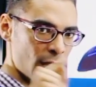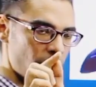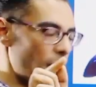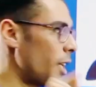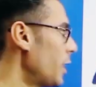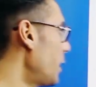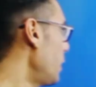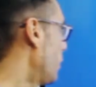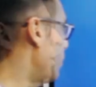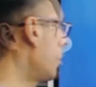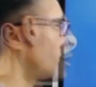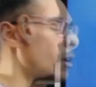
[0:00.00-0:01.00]
Here,
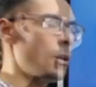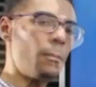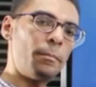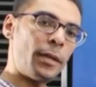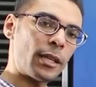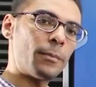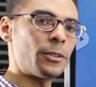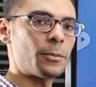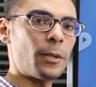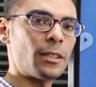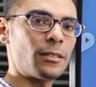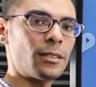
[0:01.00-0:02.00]
pick up a
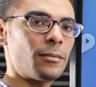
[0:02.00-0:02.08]
spot.